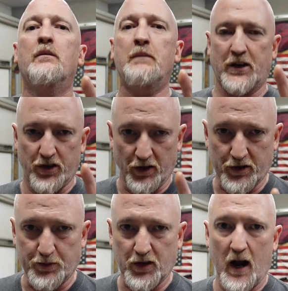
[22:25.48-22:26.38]
Make sure you're
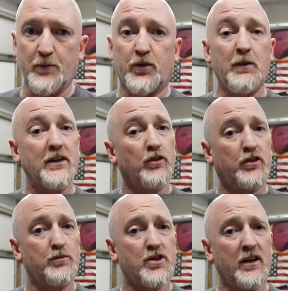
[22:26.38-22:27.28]
subscribed to my
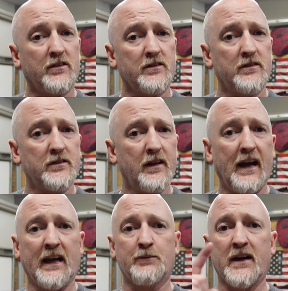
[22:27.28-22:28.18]
YouTube channel,
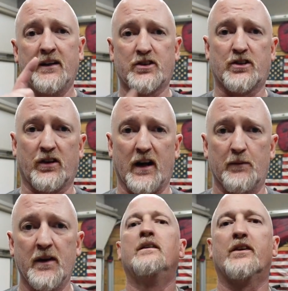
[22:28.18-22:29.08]
and my
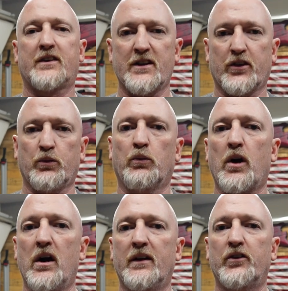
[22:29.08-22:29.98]
Instagram. This contest will
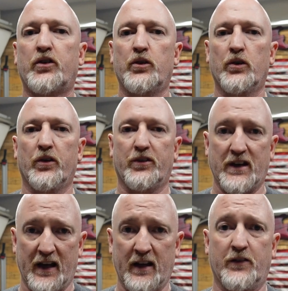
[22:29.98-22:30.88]
run till
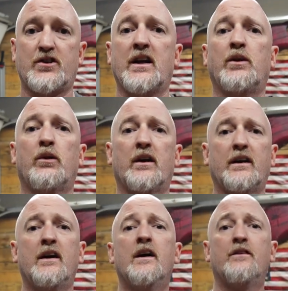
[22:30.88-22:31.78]
the end of
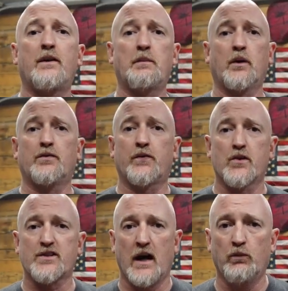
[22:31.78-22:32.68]
January. February
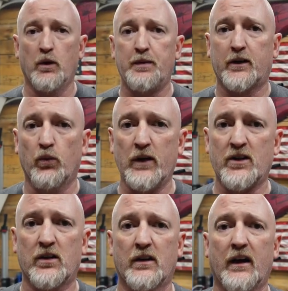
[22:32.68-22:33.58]
1st, I will pick a
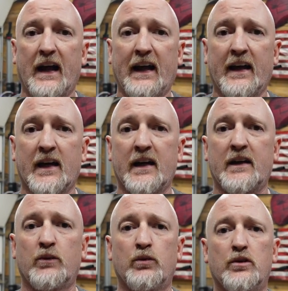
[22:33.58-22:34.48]
winner
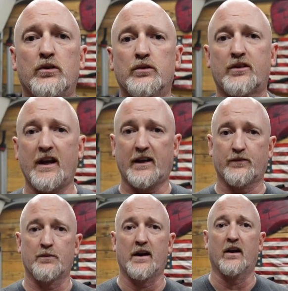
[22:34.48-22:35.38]
and we'll take it
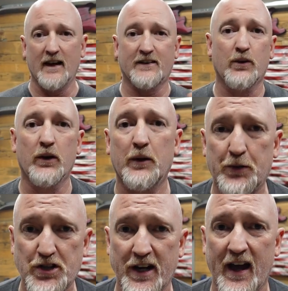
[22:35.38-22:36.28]
from there. Guys, I really
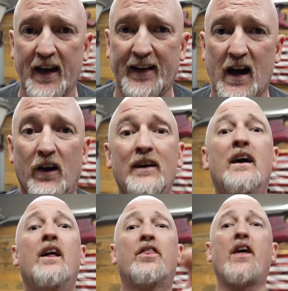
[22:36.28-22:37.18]
appreciate you hanging out.
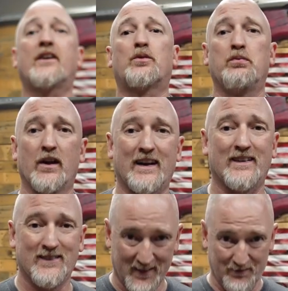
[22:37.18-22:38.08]
Thanks for playing.